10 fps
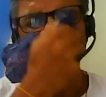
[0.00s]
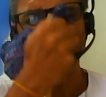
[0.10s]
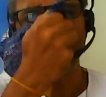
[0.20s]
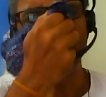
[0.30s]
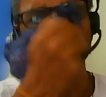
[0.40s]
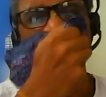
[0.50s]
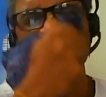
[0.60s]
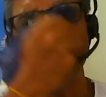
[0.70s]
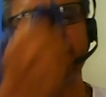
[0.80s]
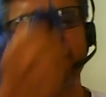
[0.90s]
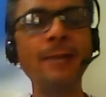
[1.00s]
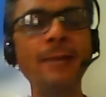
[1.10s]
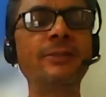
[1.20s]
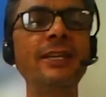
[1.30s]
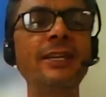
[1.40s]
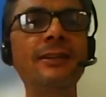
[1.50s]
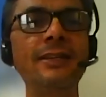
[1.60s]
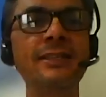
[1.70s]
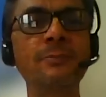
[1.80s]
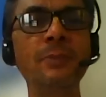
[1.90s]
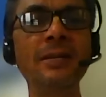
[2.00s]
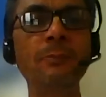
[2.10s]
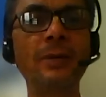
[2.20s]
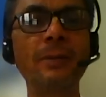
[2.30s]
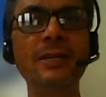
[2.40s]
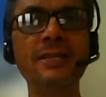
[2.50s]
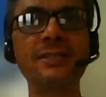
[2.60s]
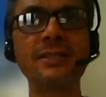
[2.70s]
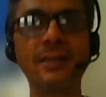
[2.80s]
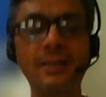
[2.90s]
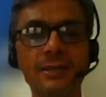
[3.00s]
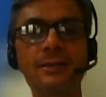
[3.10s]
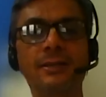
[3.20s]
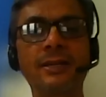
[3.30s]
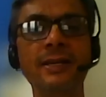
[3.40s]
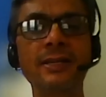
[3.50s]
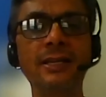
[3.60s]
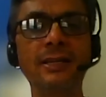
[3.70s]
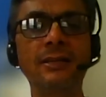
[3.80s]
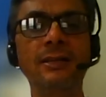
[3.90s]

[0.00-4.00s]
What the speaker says: that same thing is being published and written